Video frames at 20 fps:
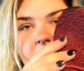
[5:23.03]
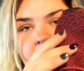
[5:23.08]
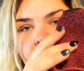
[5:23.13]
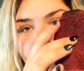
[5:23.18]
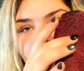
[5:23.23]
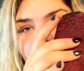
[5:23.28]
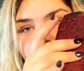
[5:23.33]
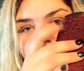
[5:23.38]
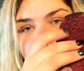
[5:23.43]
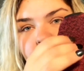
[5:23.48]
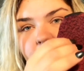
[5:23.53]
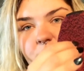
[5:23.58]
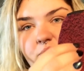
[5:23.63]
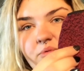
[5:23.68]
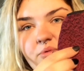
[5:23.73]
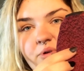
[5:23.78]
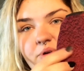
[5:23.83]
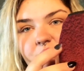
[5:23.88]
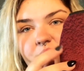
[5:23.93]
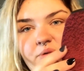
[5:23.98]

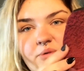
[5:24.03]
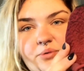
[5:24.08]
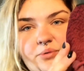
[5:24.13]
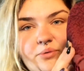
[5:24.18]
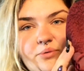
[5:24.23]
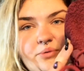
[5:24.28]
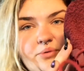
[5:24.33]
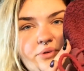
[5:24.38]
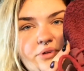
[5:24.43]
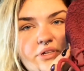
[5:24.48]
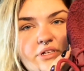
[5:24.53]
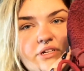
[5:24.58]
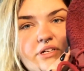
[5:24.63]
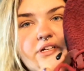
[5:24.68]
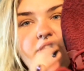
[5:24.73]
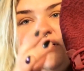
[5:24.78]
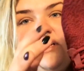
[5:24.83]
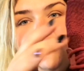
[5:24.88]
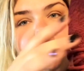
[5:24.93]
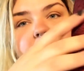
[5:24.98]
maroon.
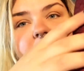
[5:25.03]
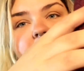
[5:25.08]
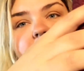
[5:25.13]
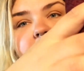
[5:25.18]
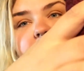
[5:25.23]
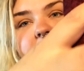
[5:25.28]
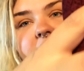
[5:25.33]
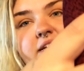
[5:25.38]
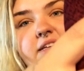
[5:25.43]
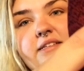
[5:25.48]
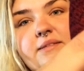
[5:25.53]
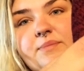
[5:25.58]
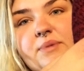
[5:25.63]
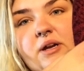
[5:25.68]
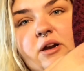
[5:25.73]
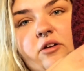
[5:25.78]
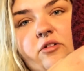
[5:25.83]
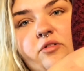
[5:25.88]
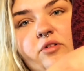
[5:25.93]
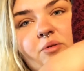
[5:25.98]
It has a bit
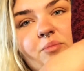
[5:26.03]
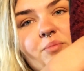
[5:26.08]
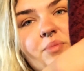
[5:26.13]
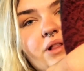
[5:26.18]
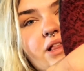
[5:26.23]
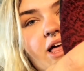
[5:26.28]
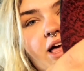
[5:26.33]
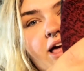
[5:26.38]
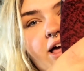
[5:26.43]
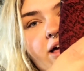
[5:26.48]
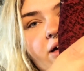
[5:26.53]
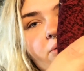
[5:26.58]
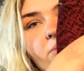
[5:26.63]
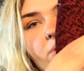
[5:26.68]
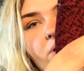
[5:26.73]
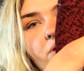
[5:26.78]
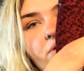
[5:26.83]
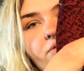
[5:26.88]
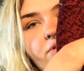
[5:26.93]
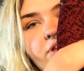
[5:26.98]
of black
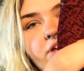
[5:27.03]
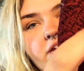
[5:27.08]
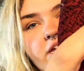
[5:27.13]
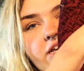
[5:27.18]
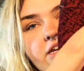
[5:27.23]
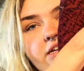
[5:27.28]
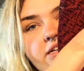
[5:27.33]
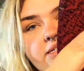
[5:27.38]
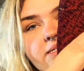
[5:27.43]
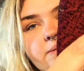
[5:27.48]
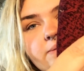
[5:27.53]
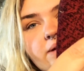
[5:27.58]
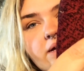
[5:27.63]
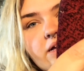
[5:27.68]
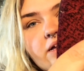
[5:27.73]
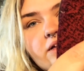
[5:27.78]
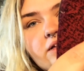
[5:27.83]
woven in as well.